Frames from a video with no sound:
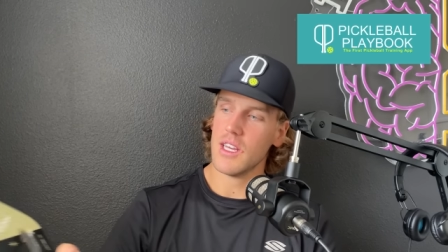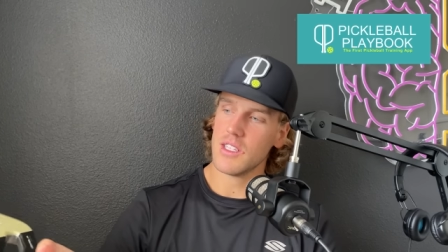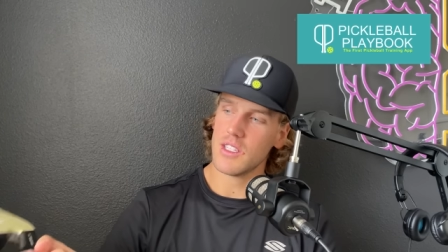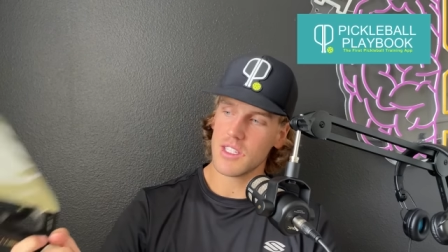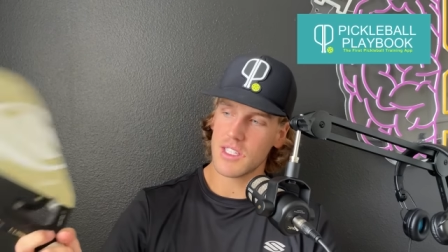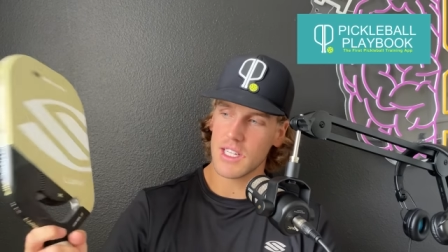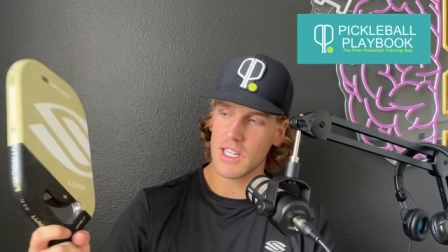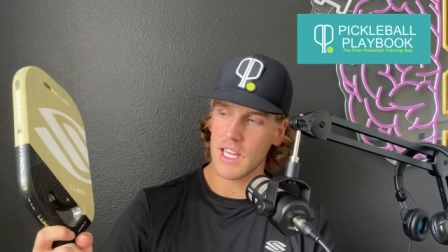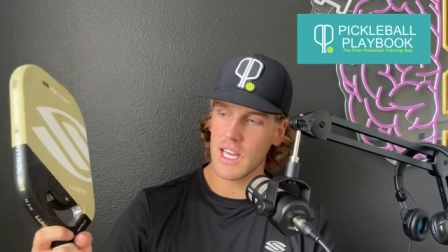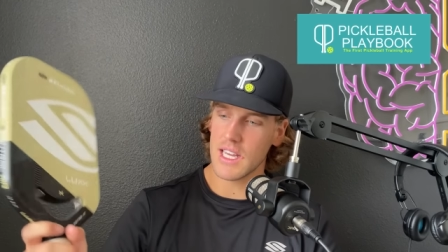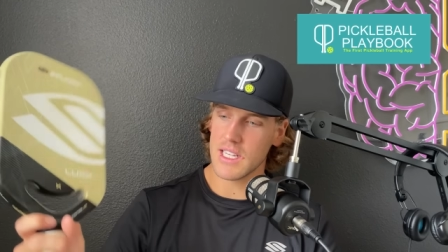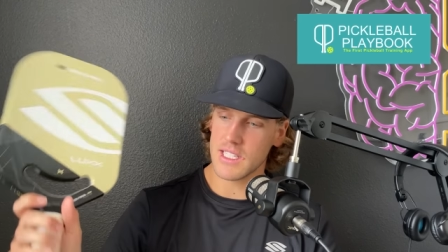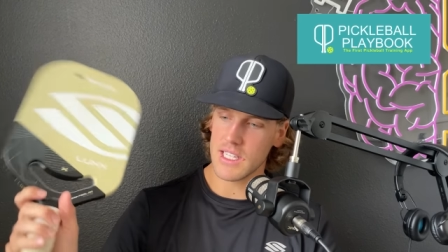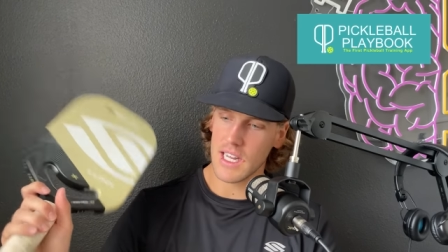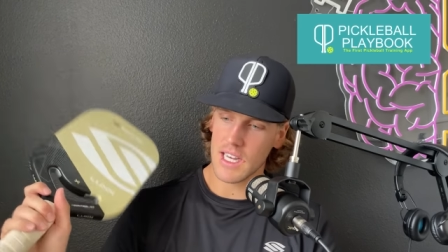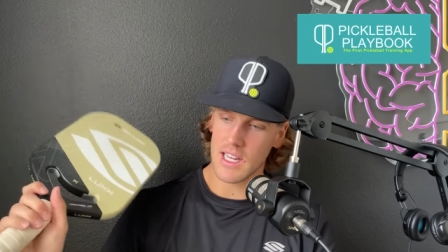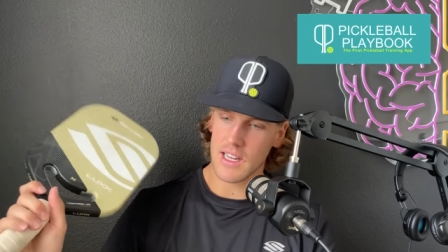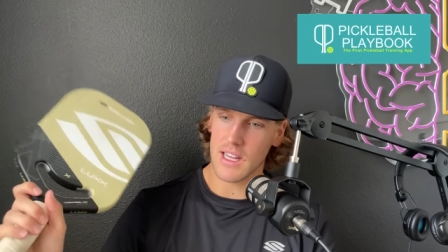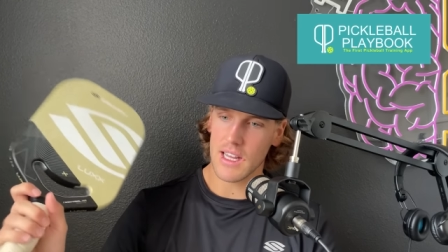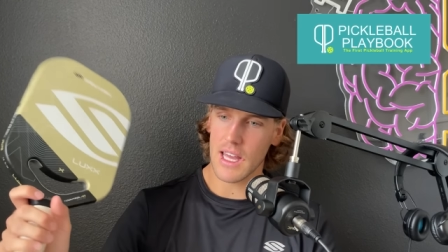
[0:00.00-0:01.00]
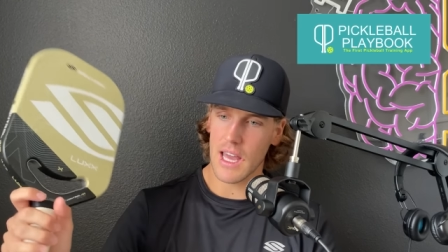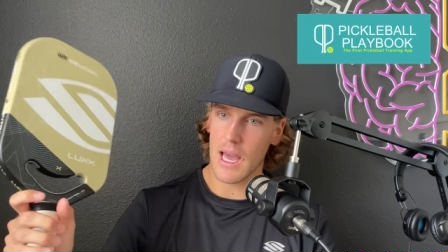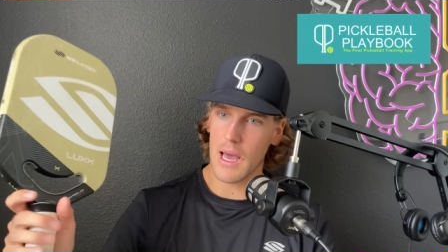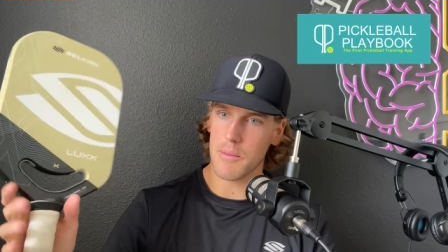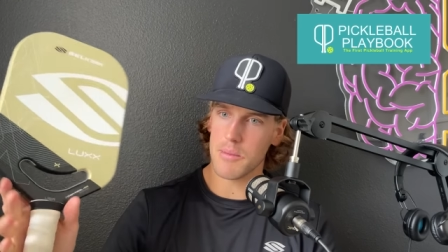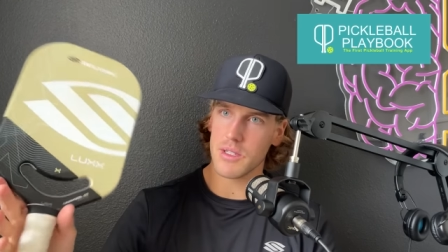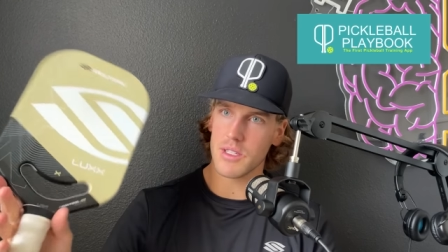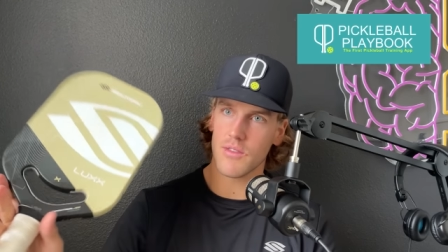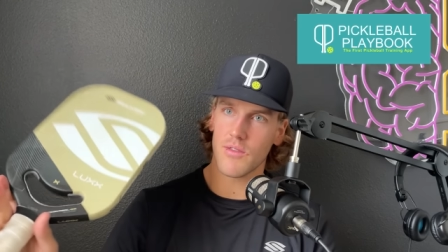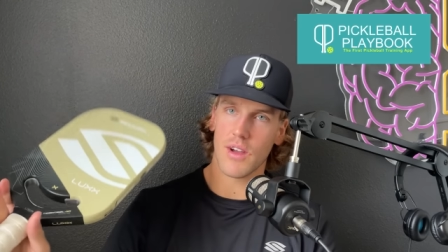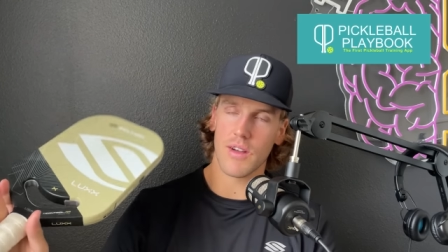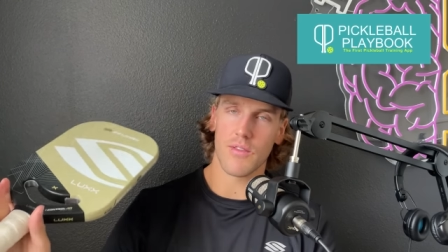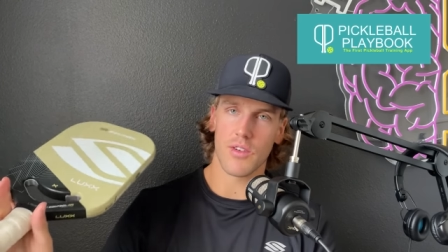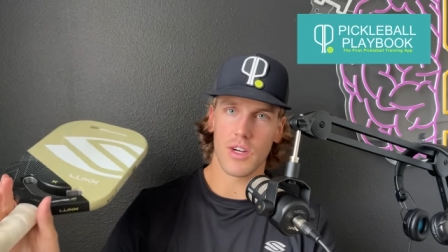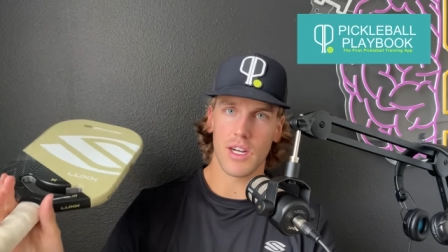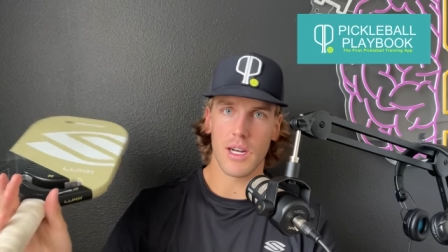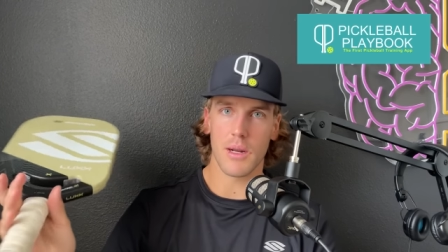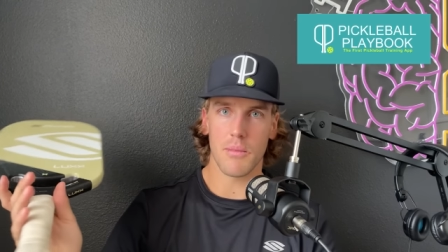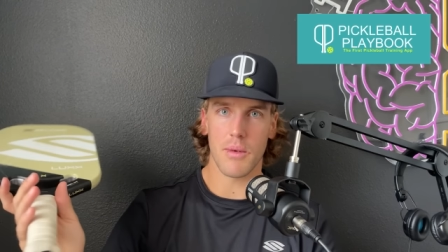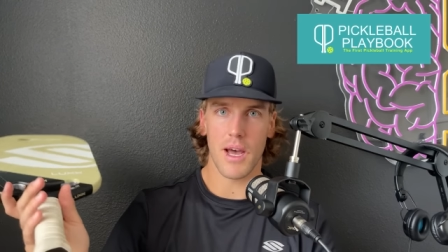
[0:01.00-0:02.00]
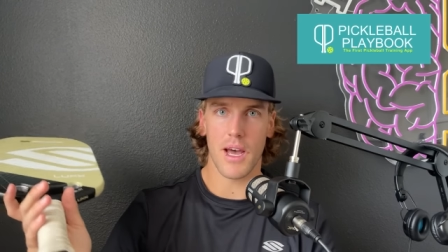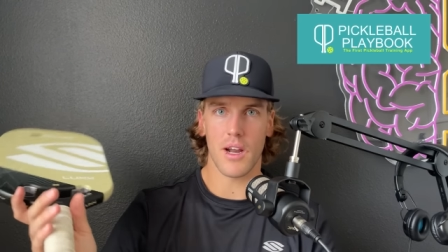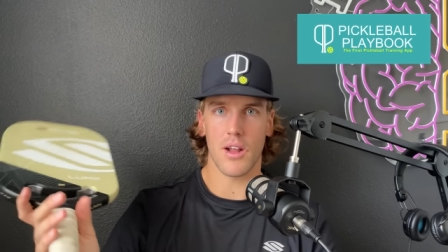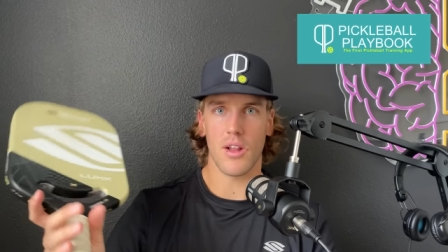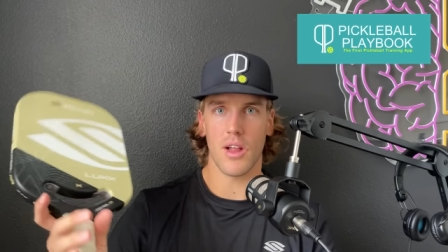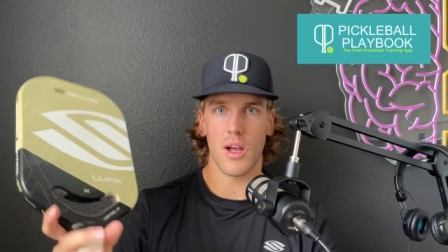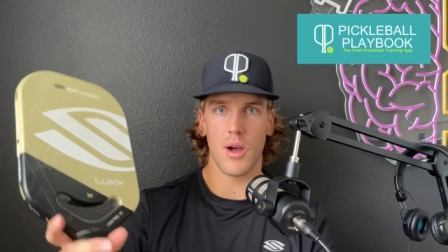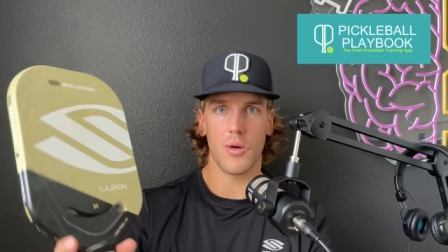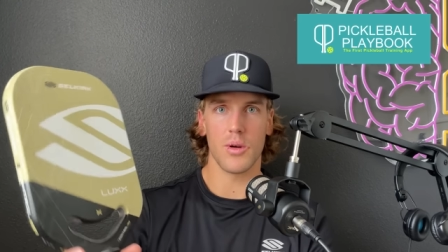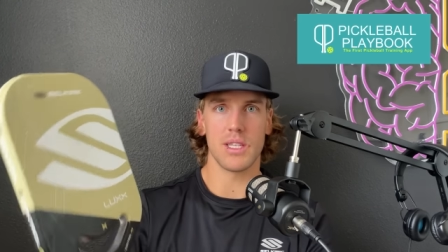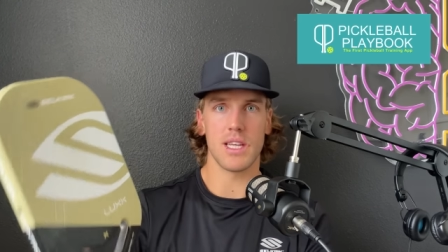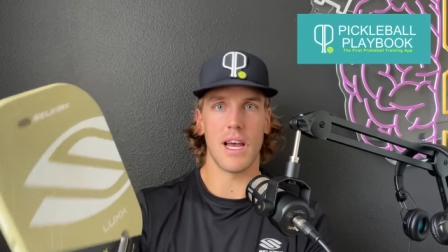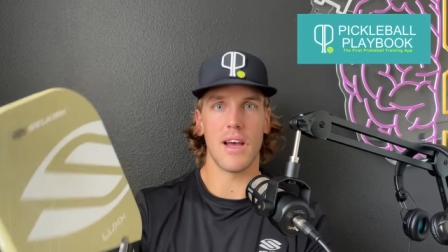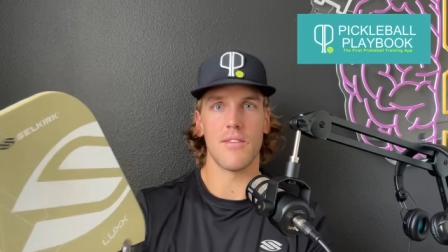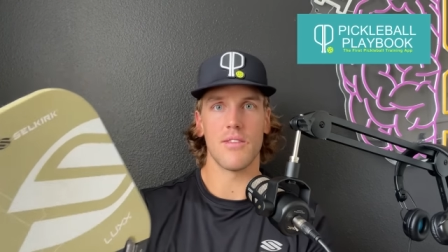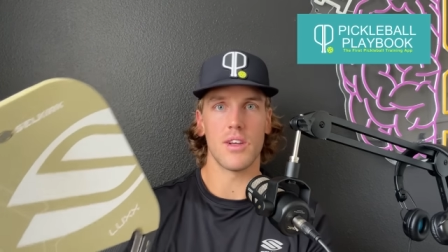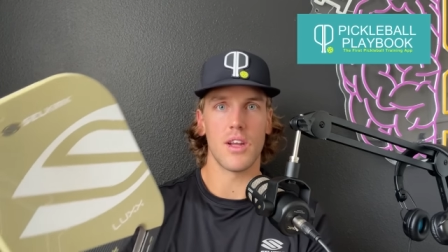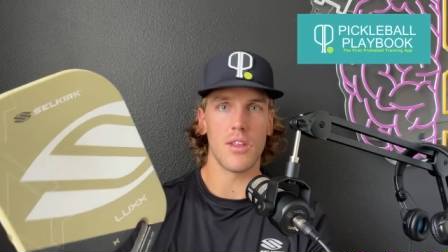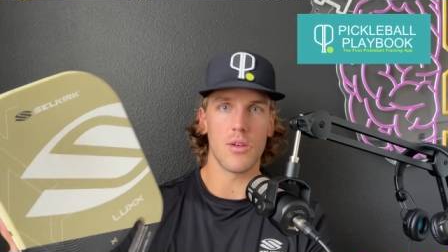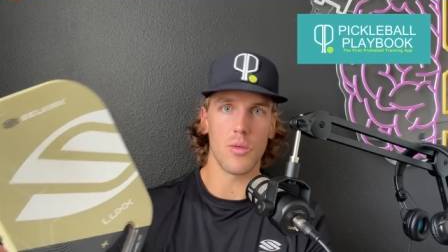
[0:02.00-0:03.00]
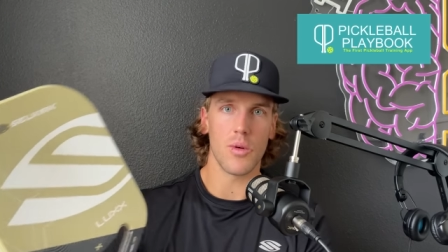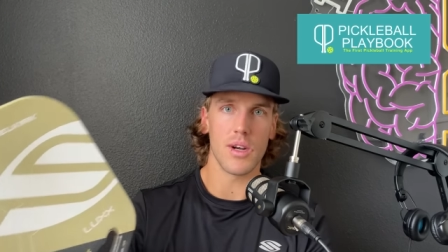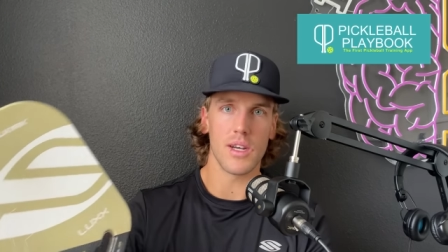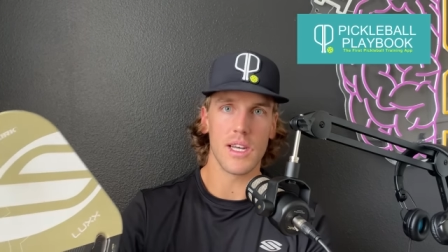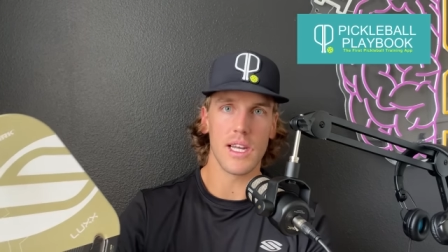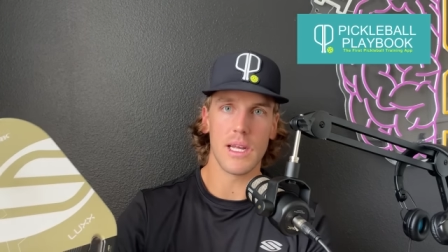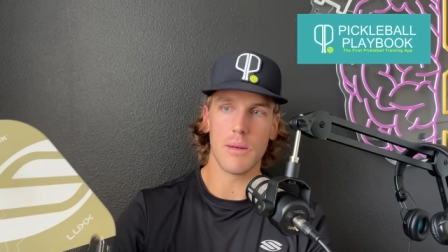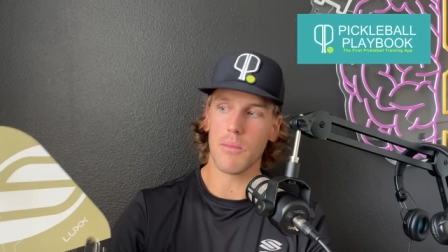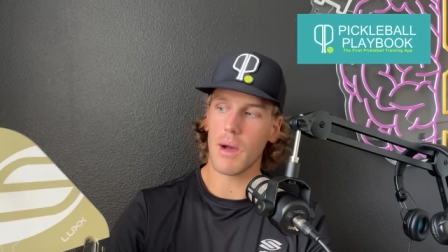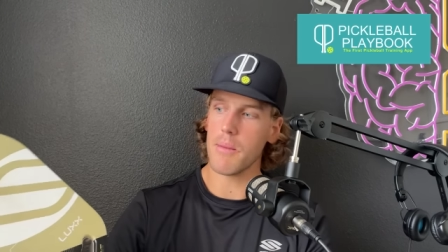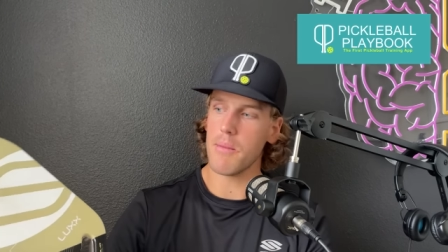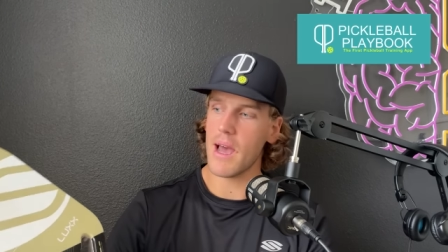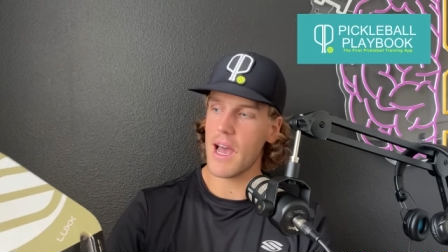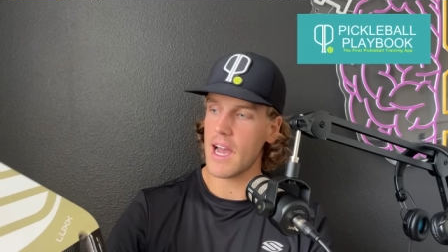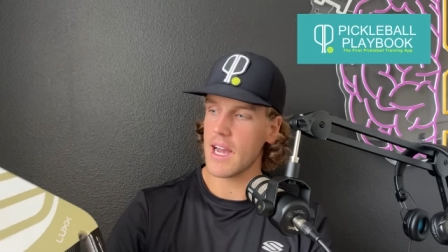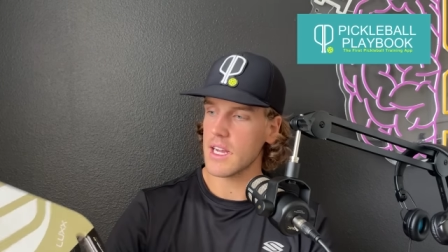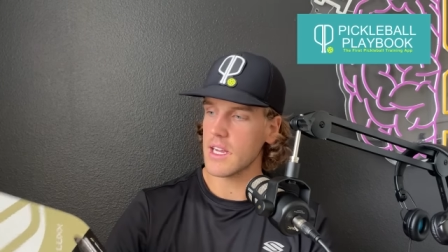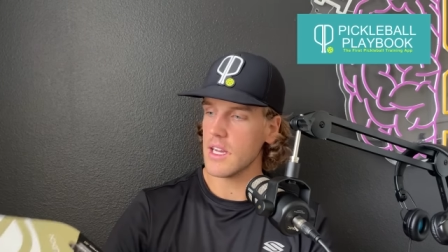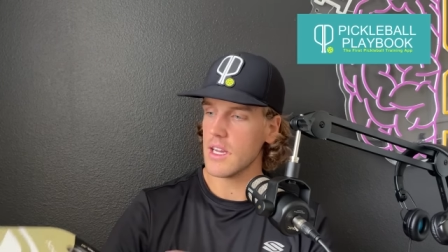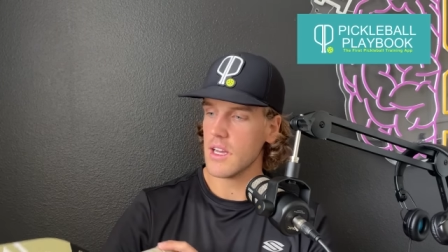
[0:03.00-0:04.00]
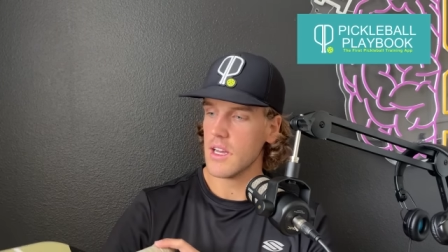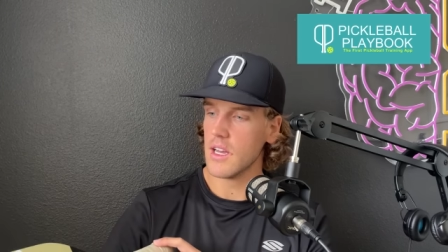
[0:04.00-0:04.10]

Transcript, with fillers: Just in case anything happens, if I forget a paddle, I always have another one in my bag